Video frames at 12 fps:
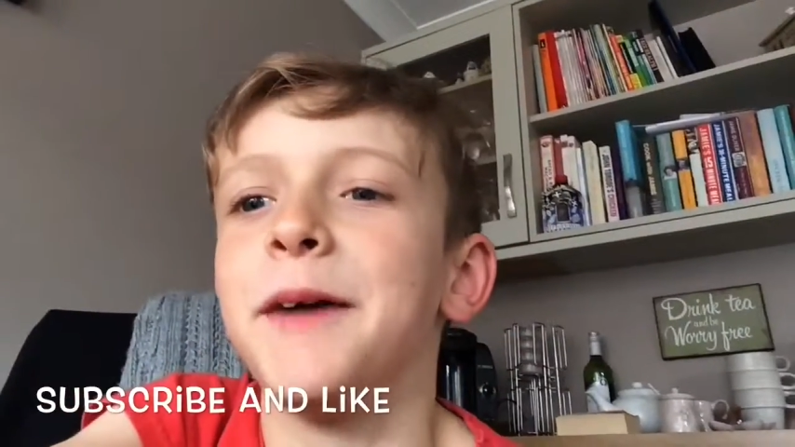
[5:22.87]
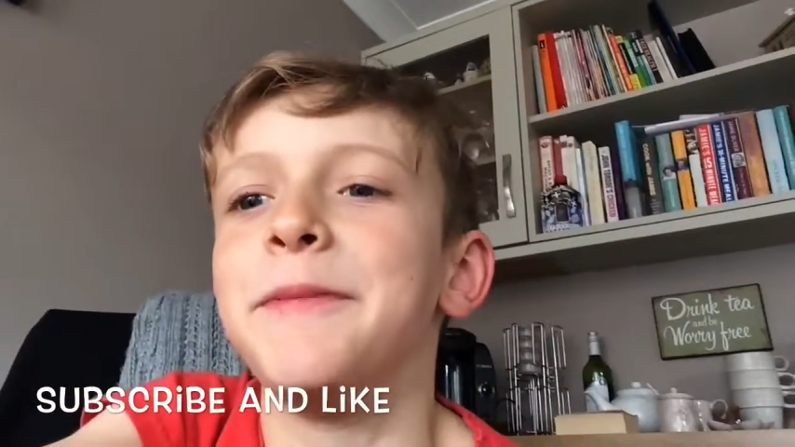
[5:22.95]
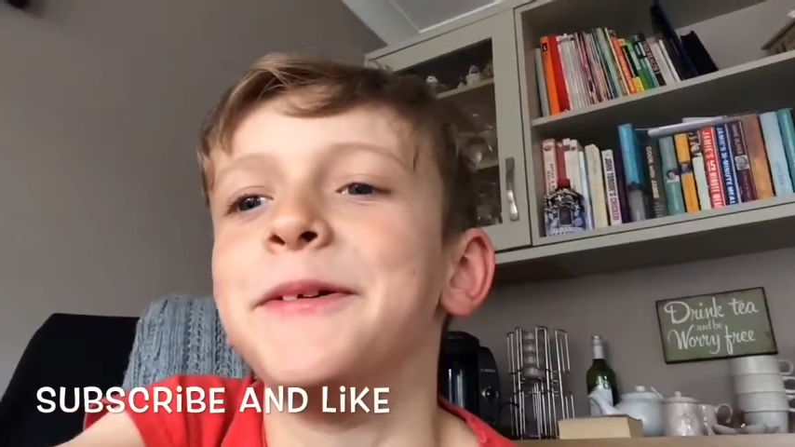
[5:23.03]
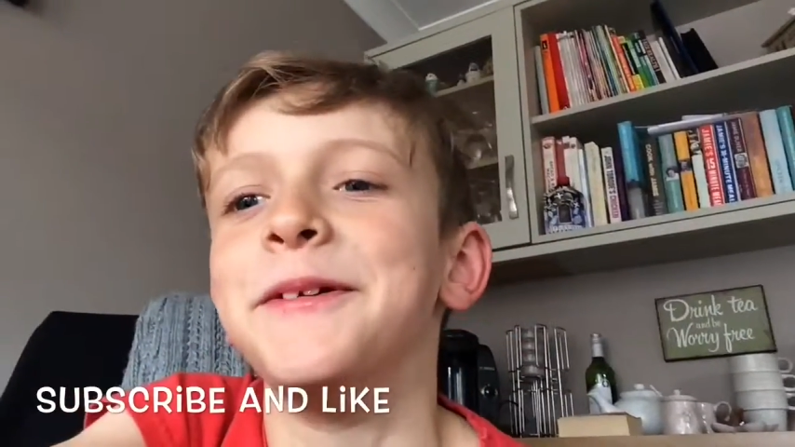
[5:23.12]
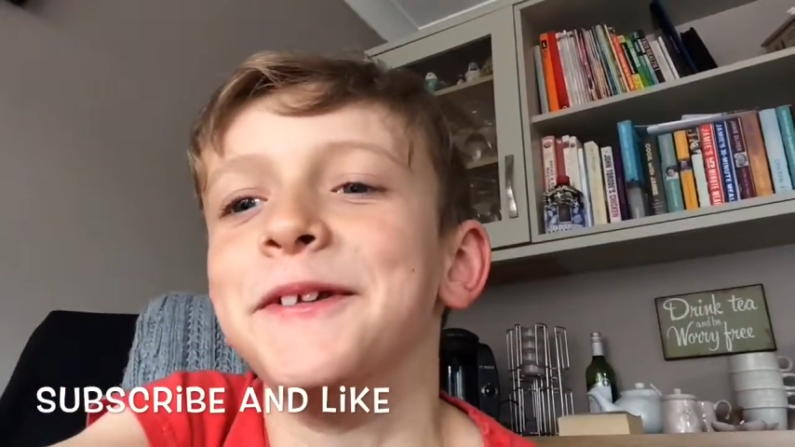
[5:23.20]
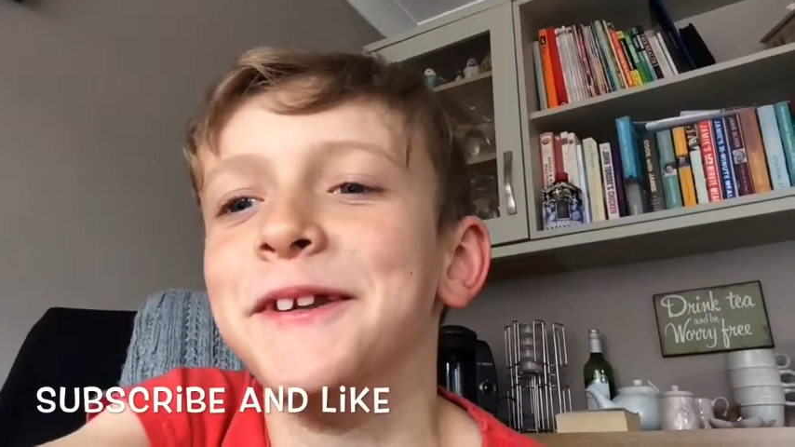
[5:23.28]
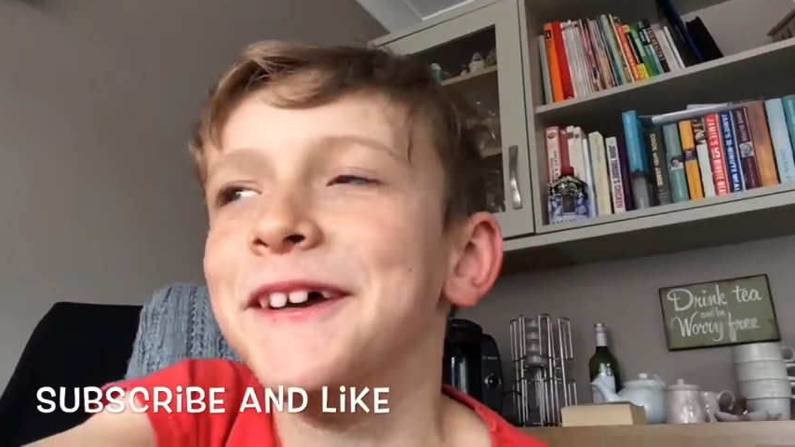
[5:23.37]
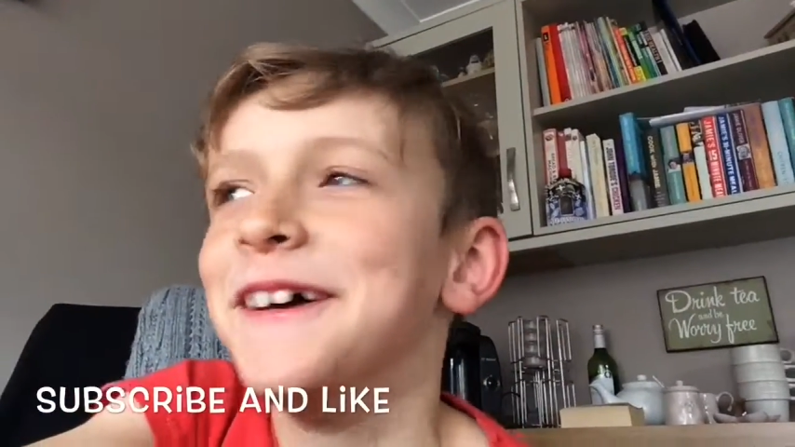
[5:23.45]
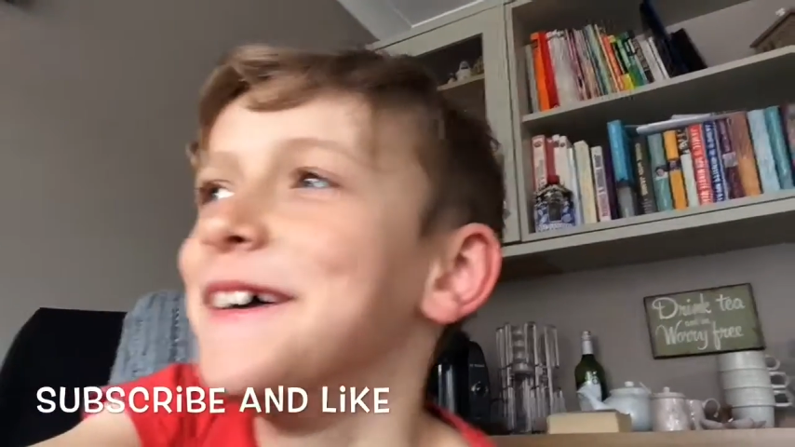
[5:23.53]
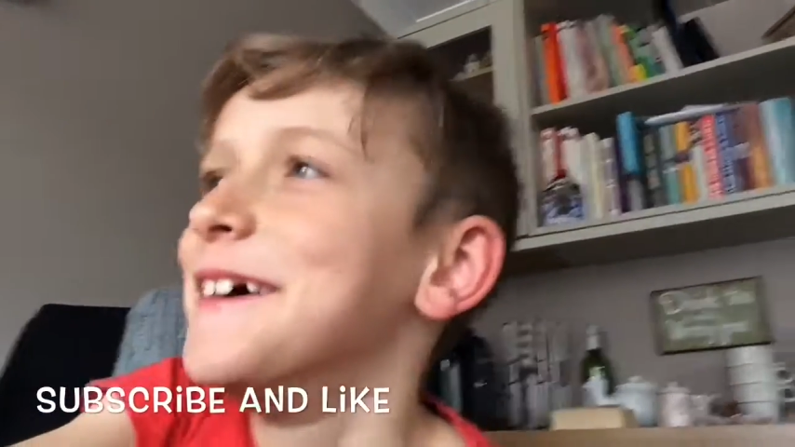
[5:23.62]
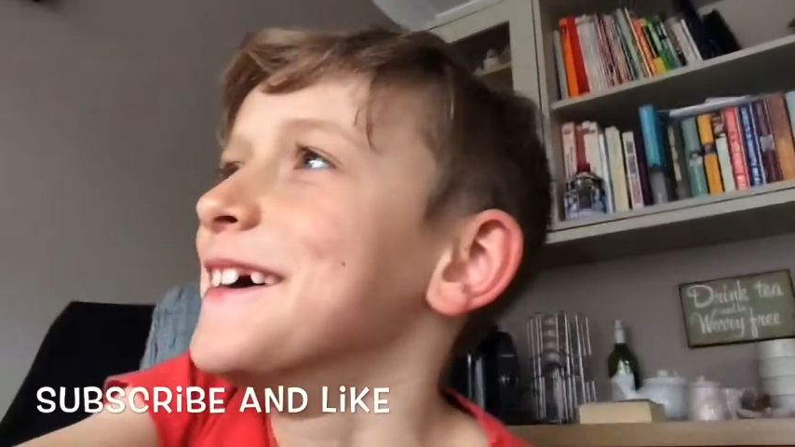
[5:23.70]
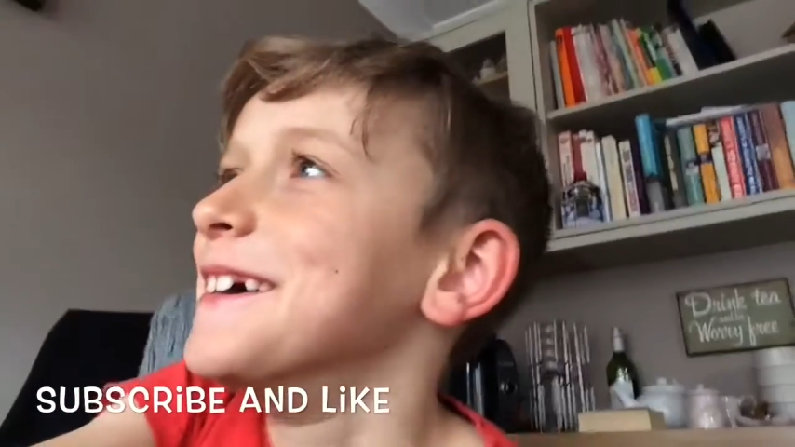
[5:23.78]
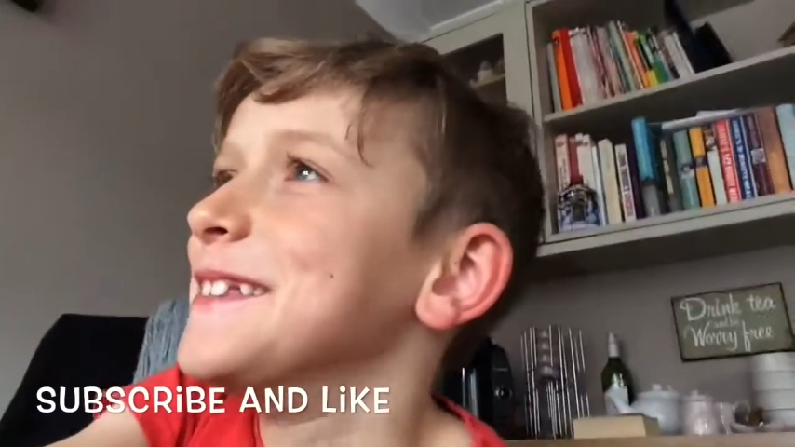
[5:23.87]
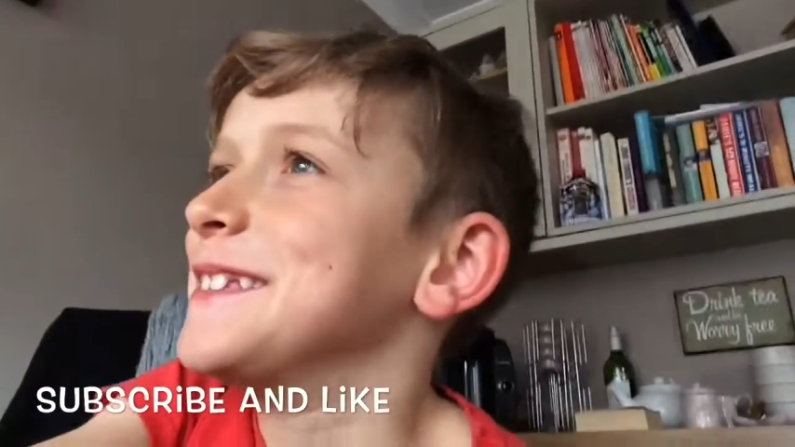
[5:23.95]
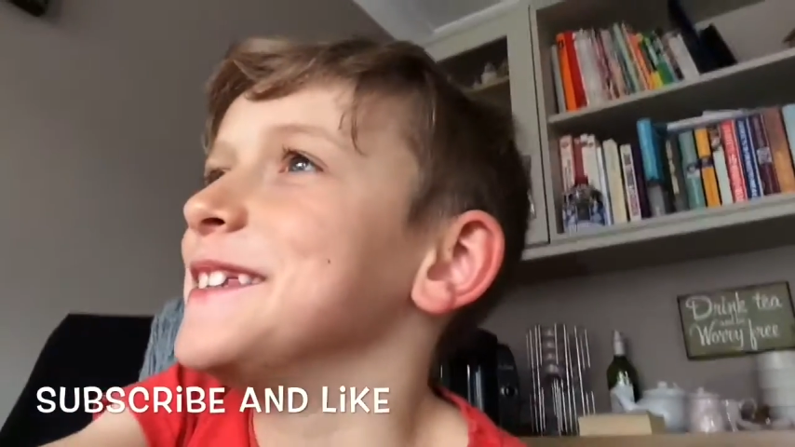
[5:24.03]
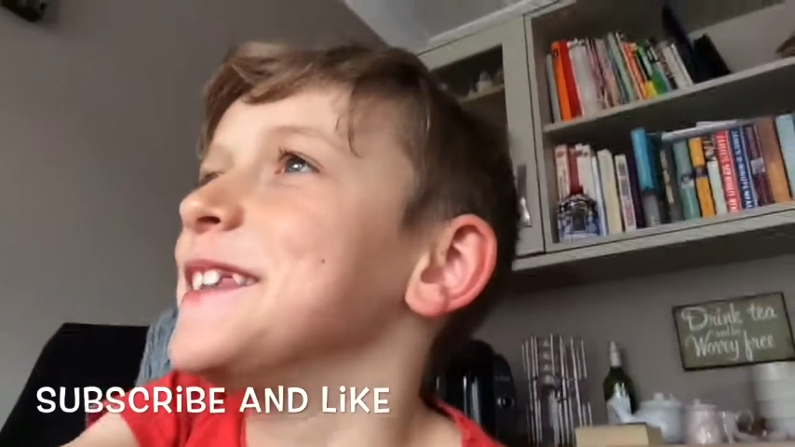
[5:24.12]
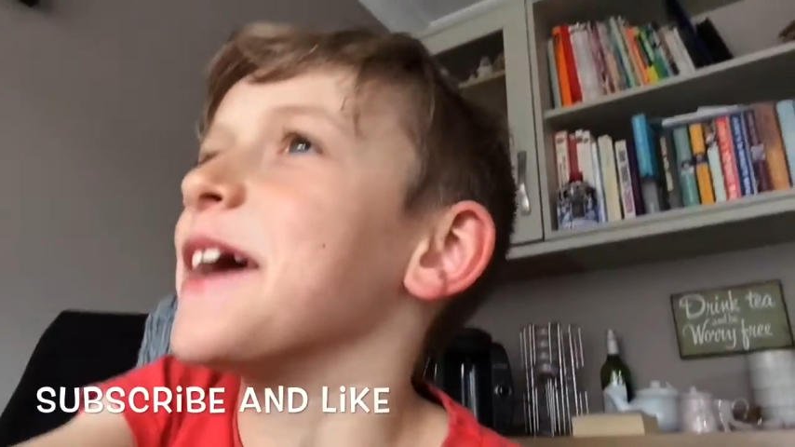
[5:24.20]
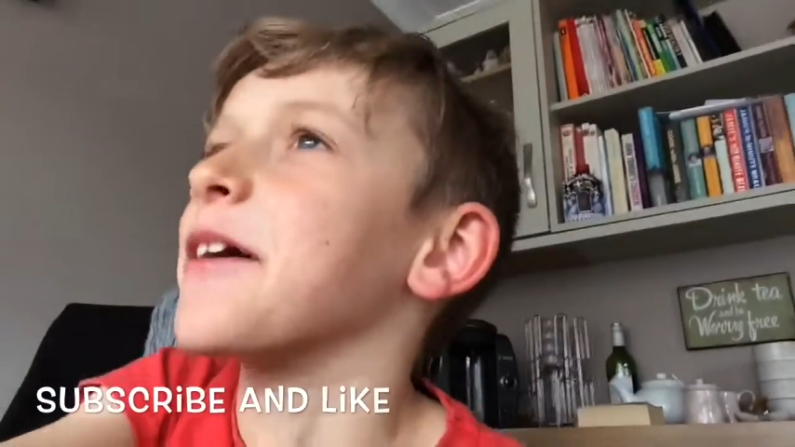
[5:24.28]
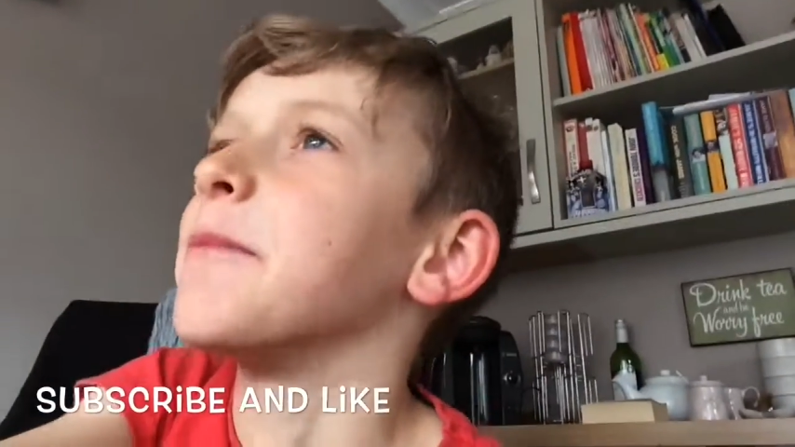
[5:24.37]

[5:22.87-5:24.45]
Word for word: happened today